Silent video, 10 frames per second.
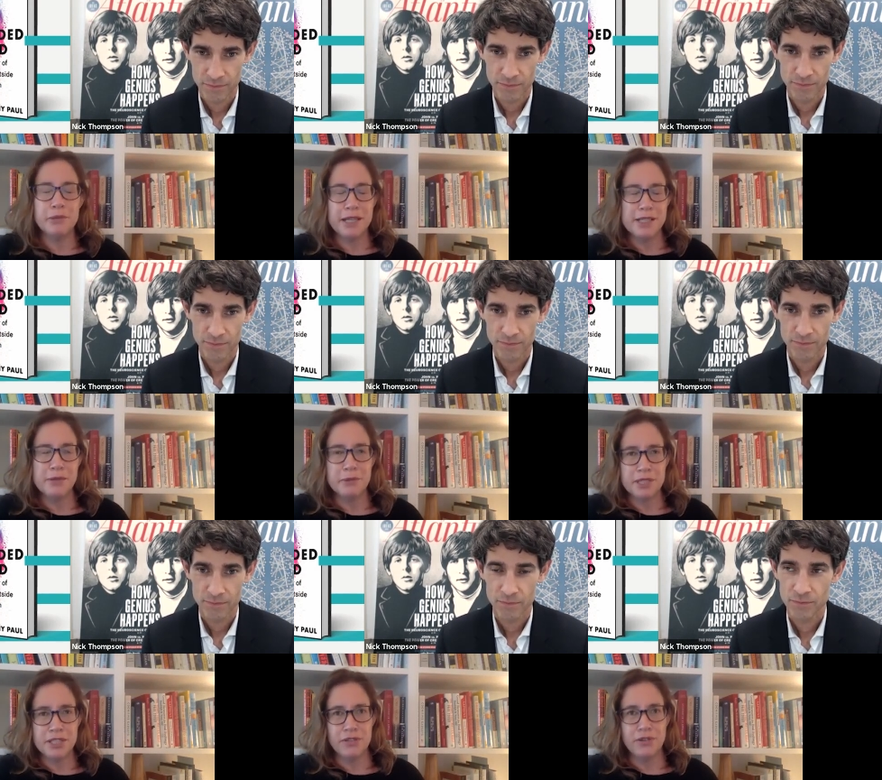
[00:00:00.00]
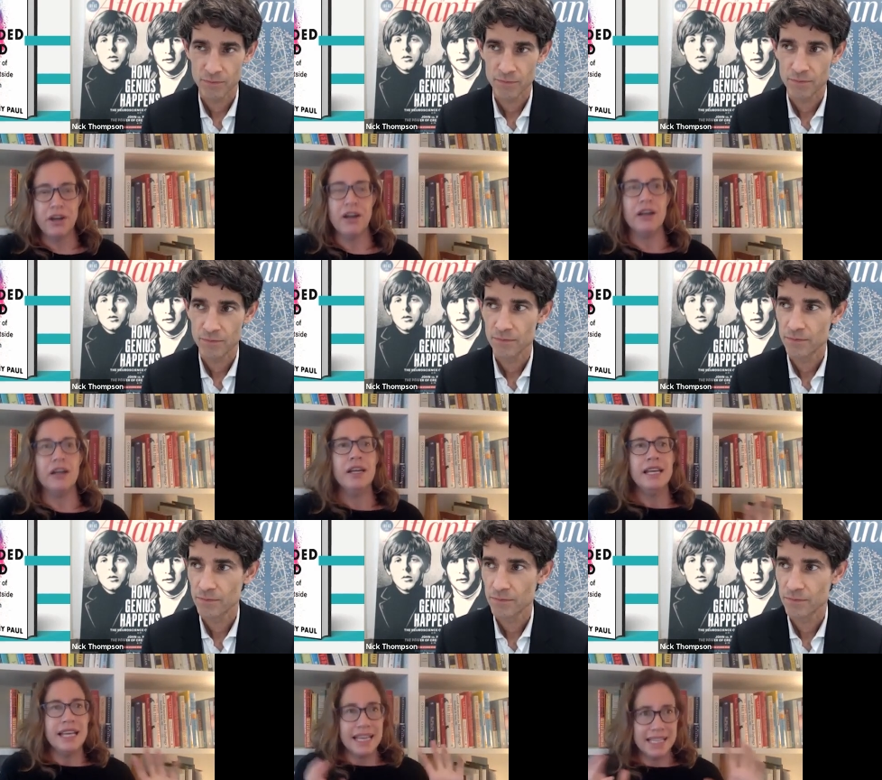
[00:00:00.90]
Speaker 1: the place where we do our
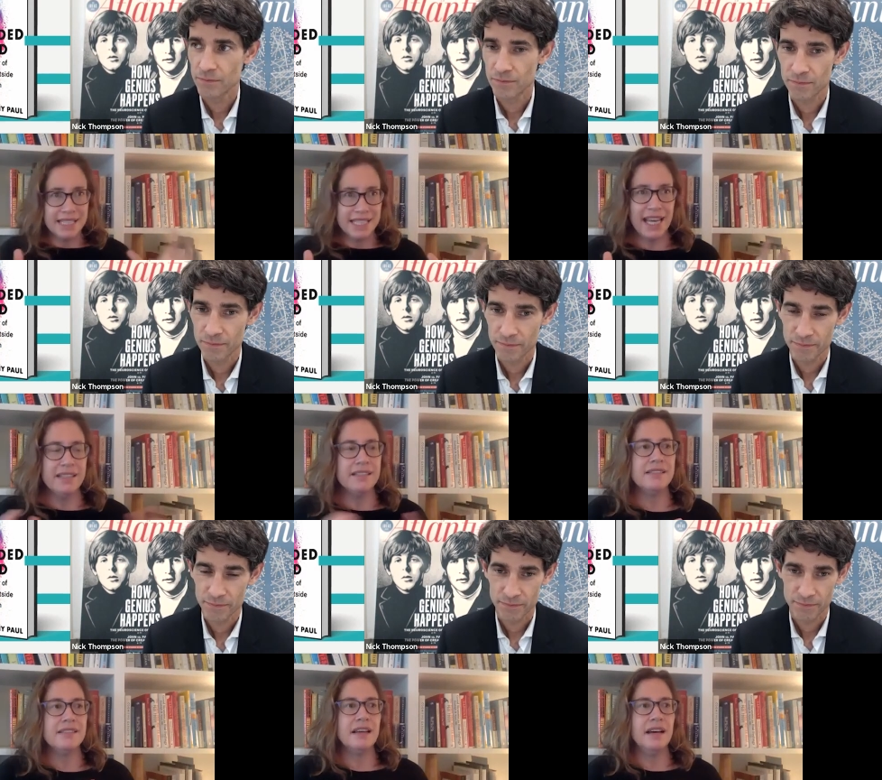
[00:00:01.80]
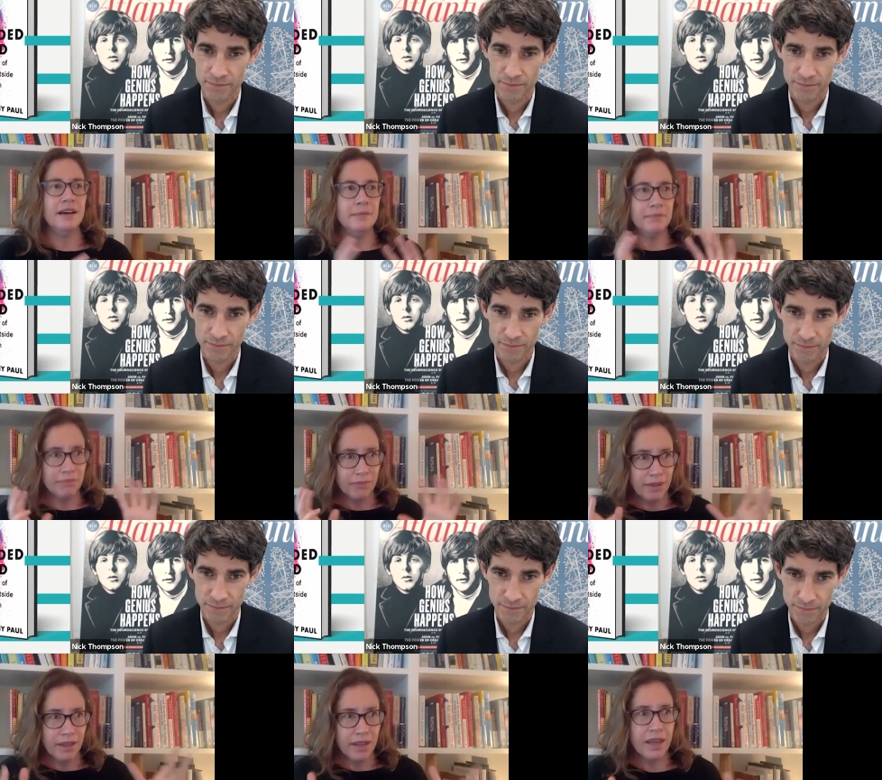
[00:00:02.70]
intense um,
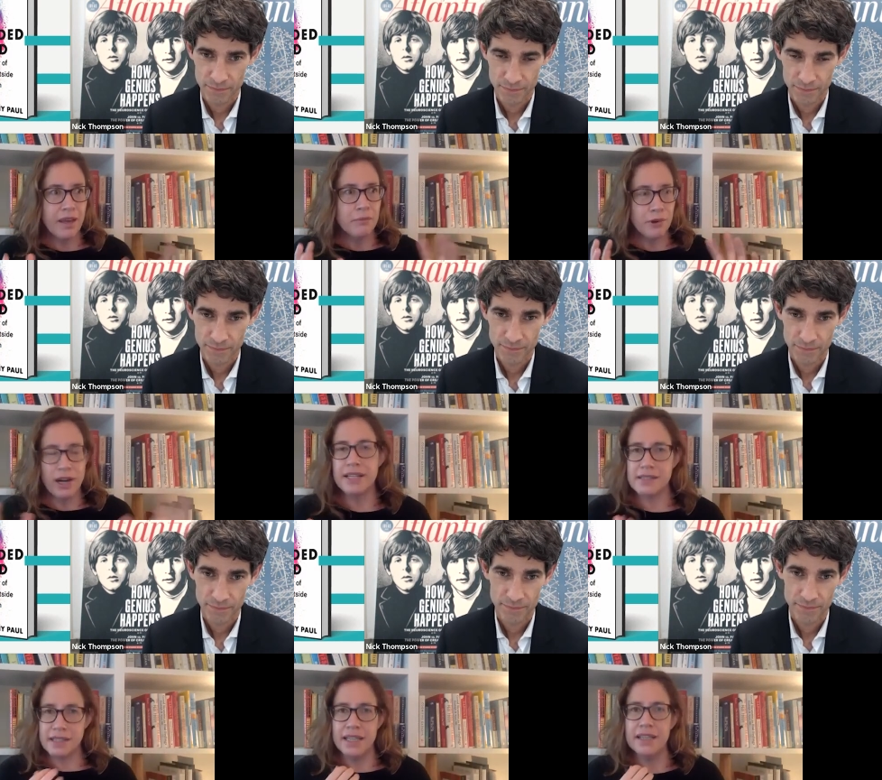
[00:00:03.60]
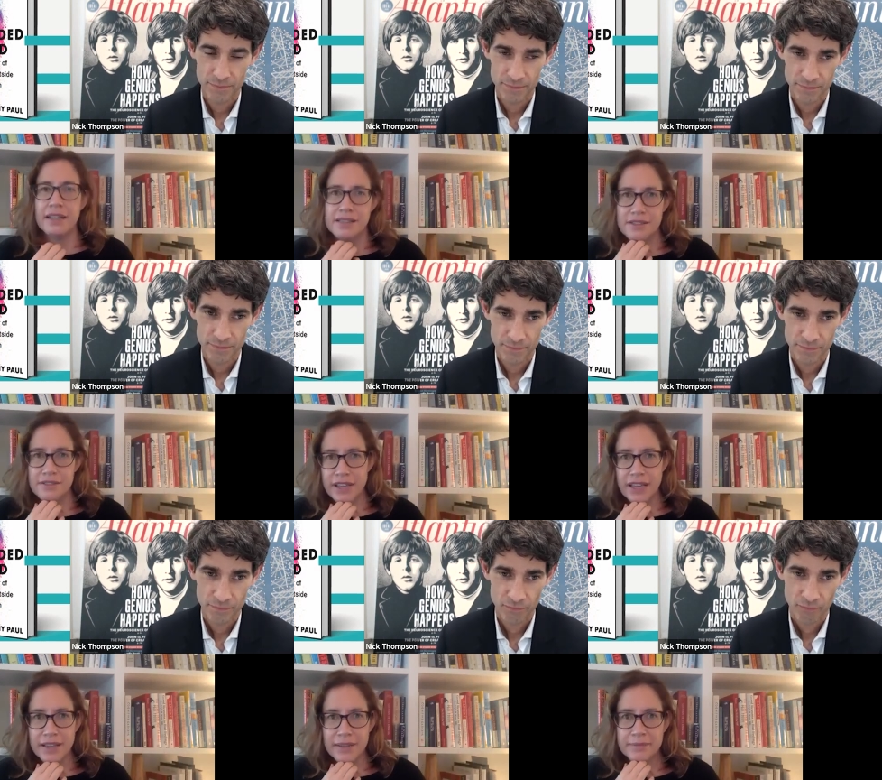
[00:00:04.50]
more isolated kinds of
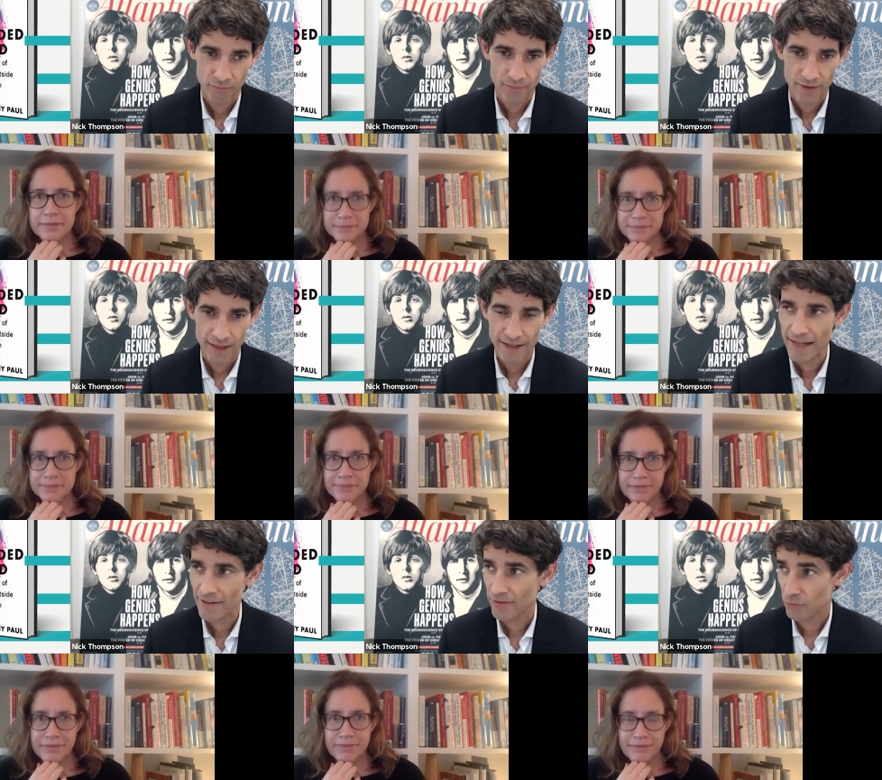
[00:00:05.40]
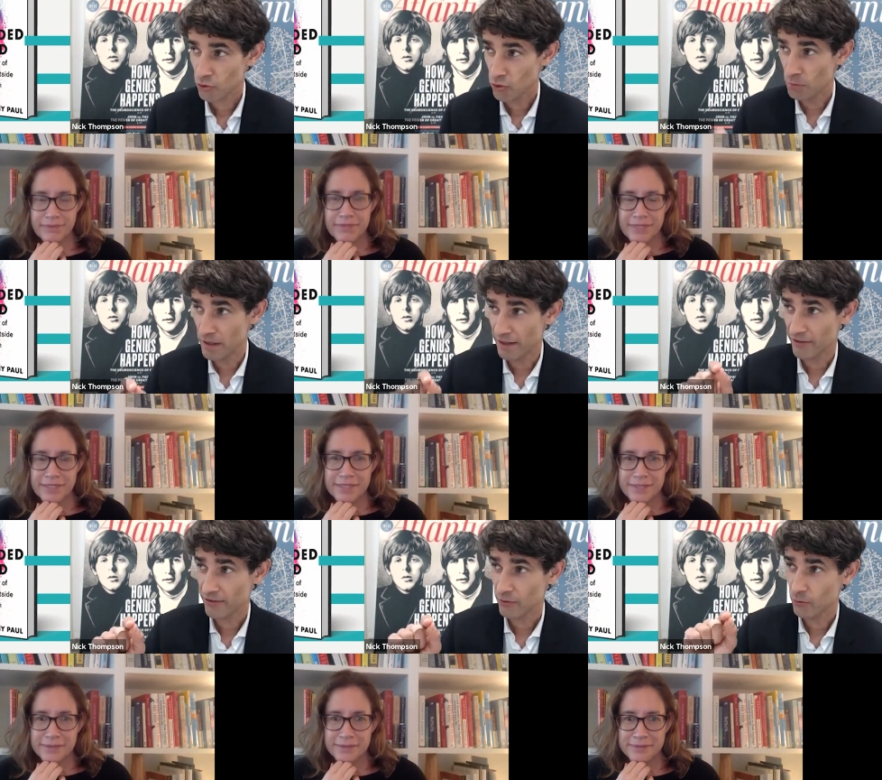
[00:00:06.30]
thinking
Speaker 2: and that's
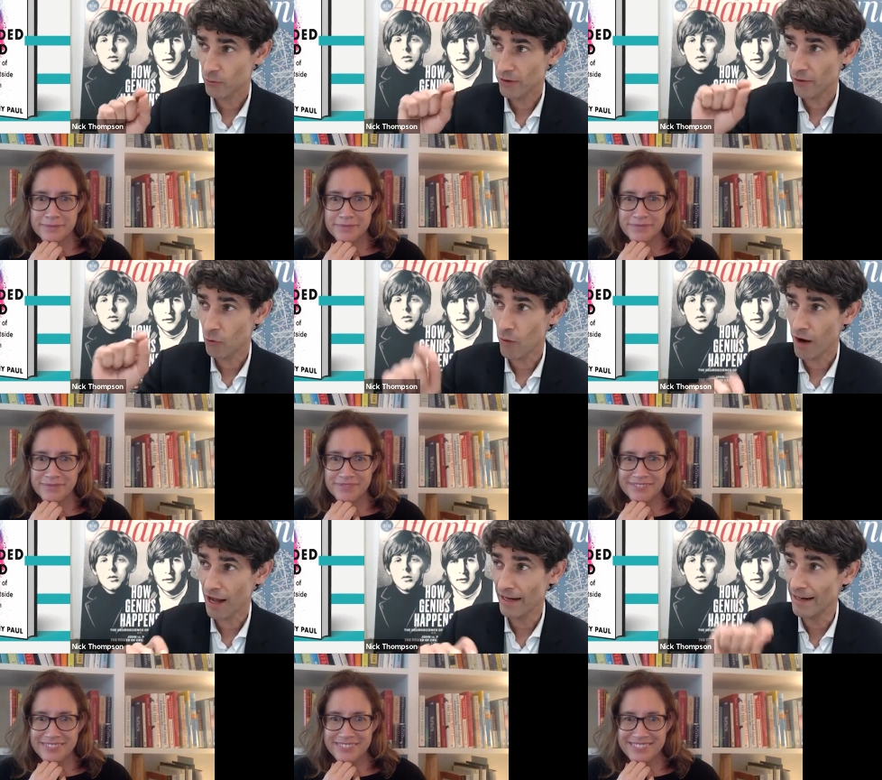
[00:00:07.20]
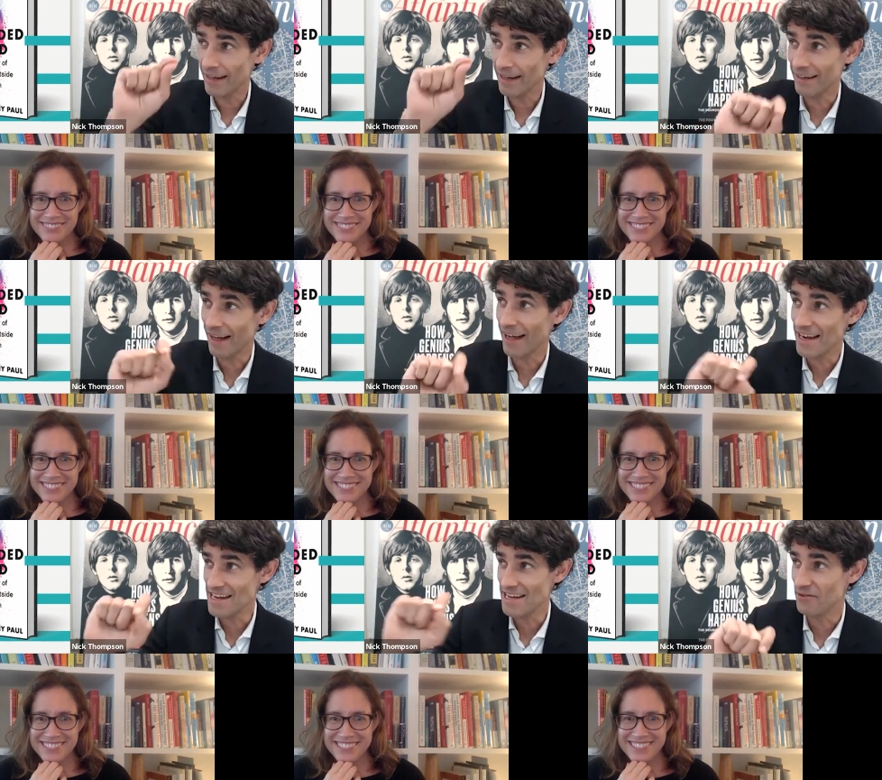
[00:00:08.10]
groupiness with a Y, not an
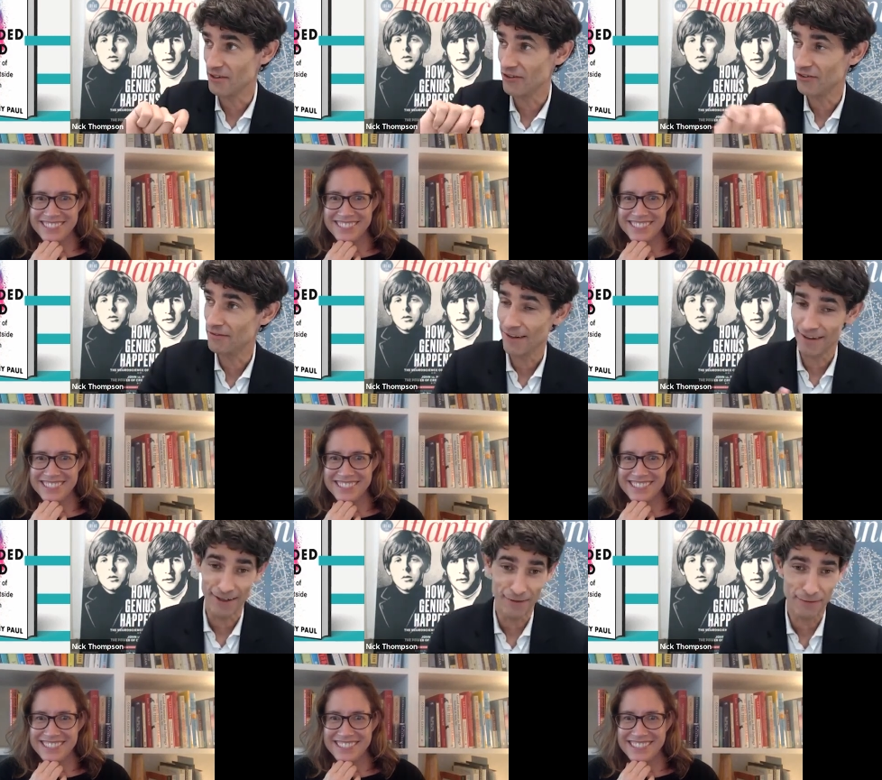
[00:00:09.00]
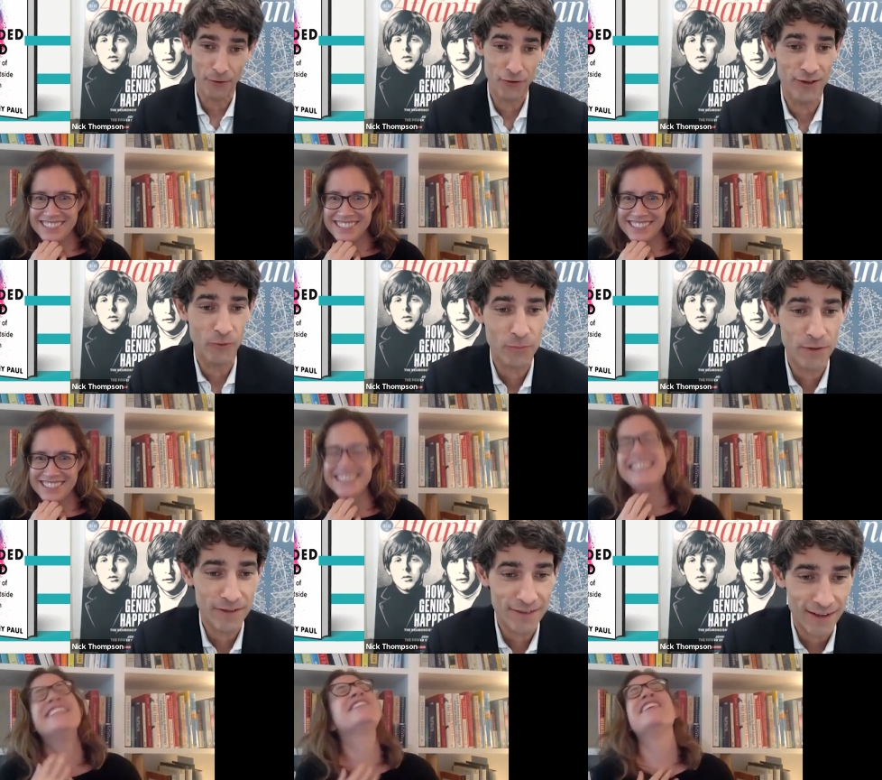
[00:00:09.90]
IE, which is a very unfortunate workplace